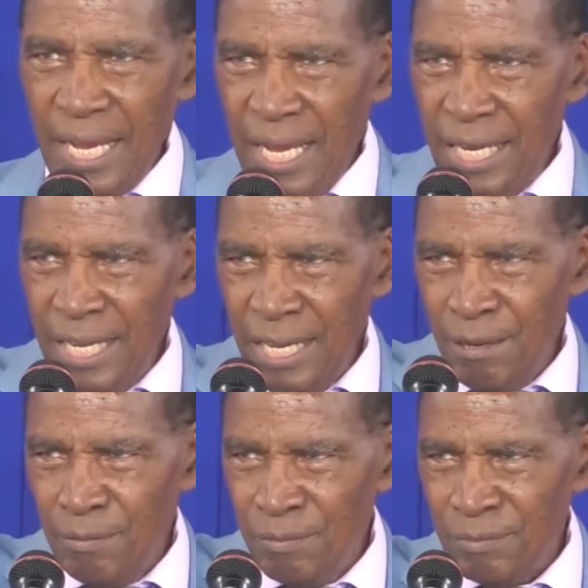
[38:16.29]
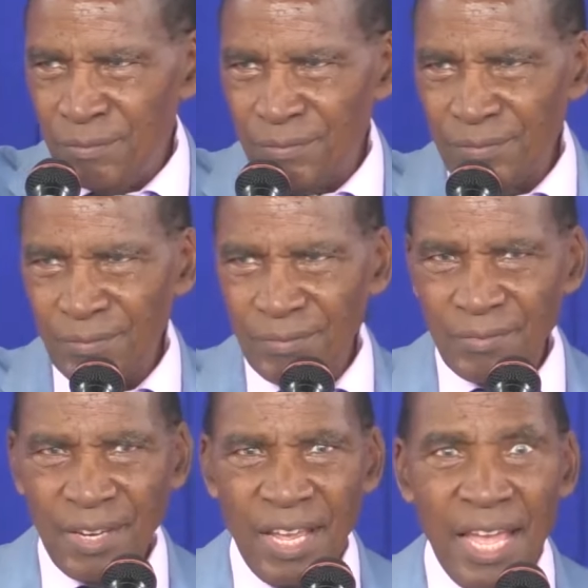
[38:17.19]
in him,
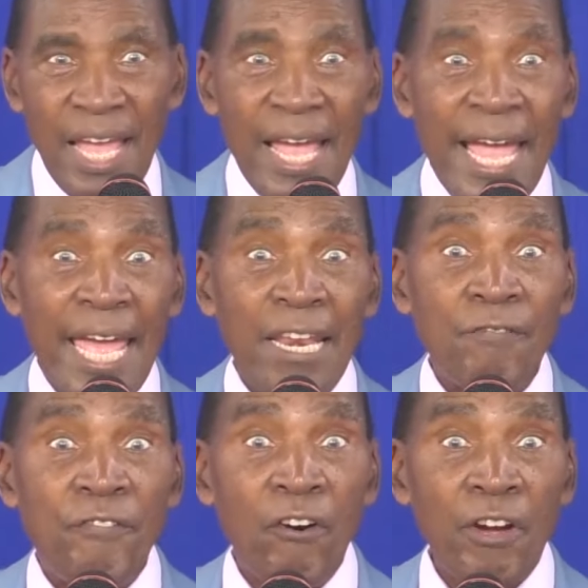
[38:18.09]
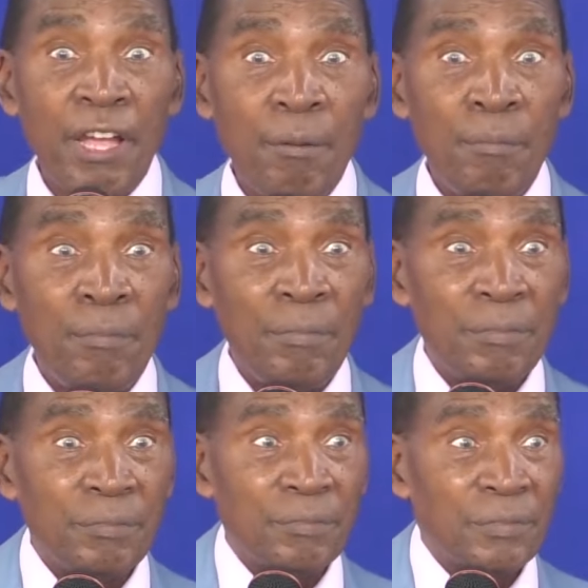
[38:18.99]
and for him,
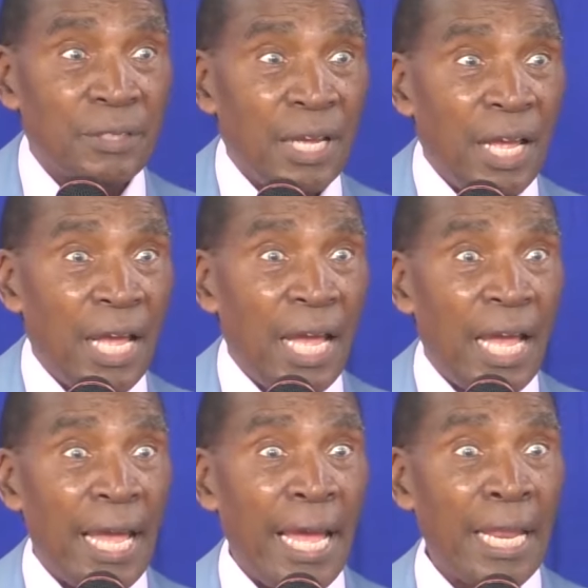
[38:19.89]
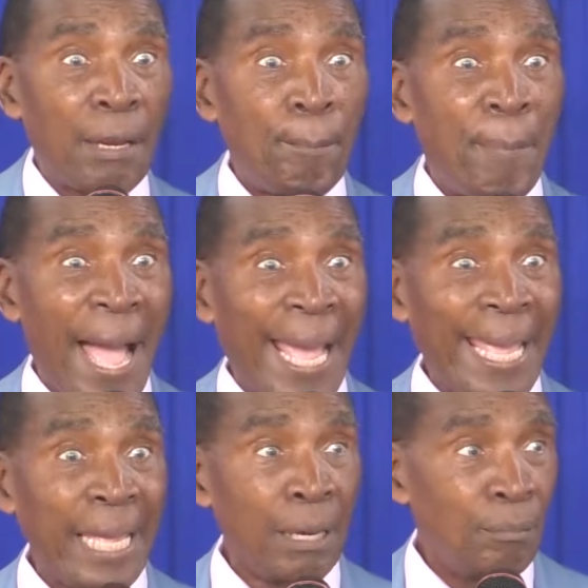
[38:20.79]
and by
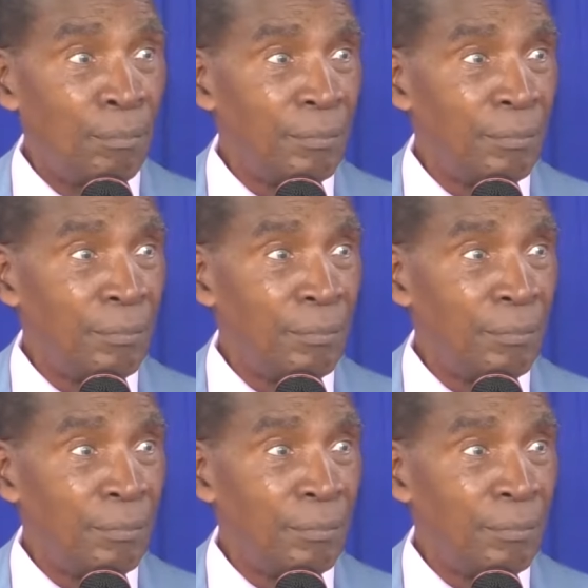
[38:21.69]
him.